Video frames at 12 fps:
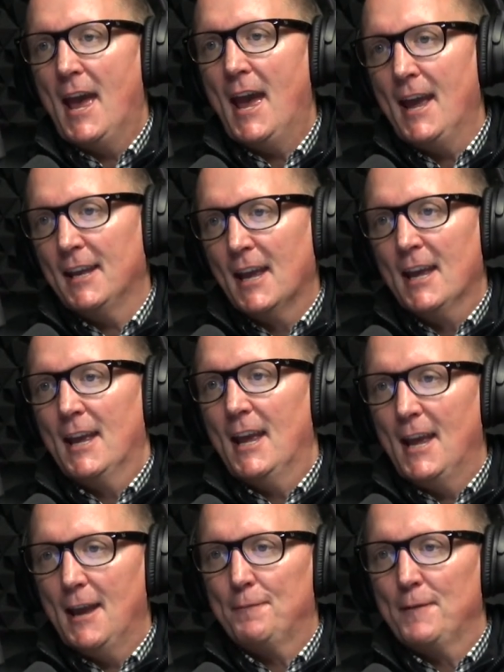Hey,
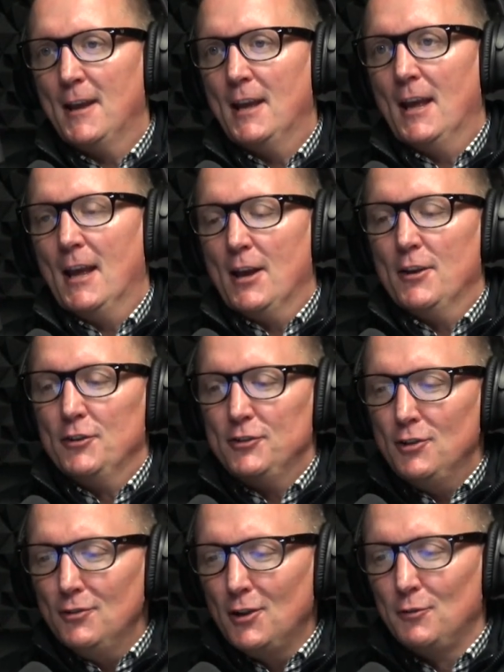if
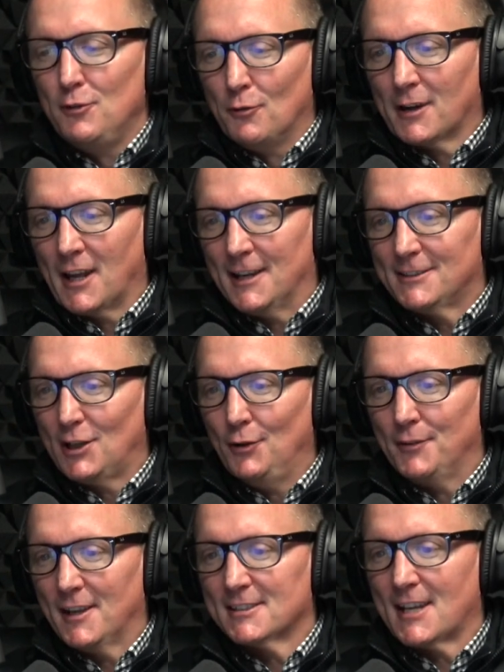you knew you were going to
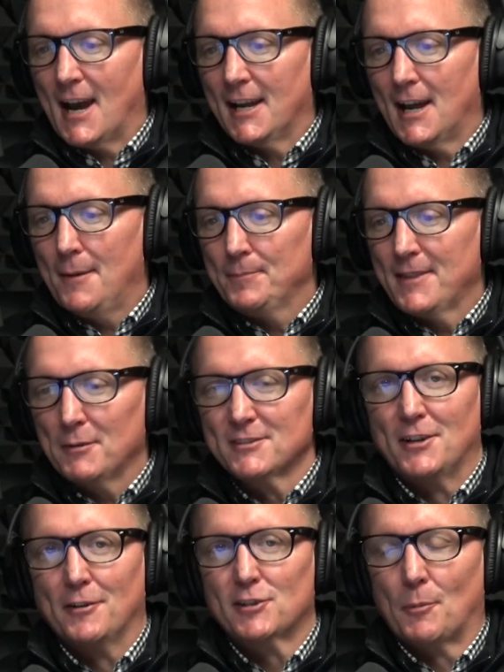tune this guy up. That was
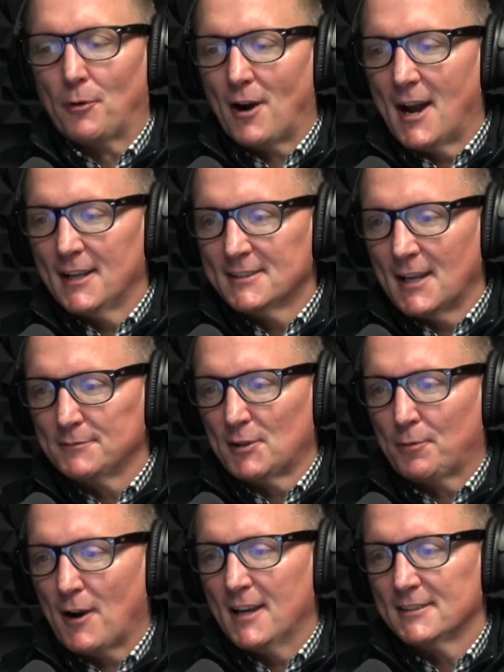no surprise. Throw, I'm
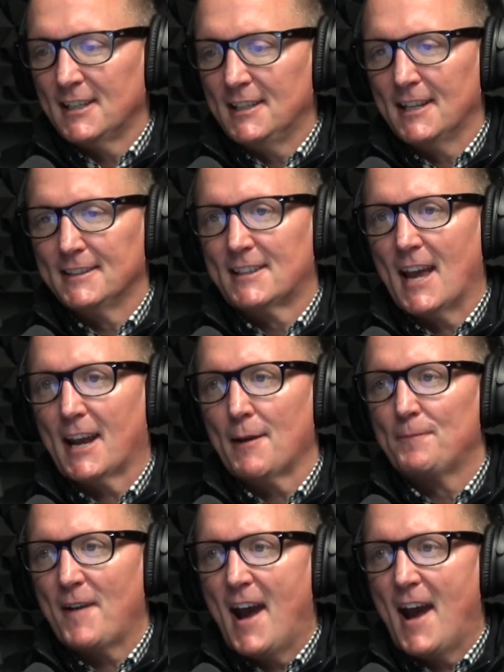surprised yes, he didn't throw, check throw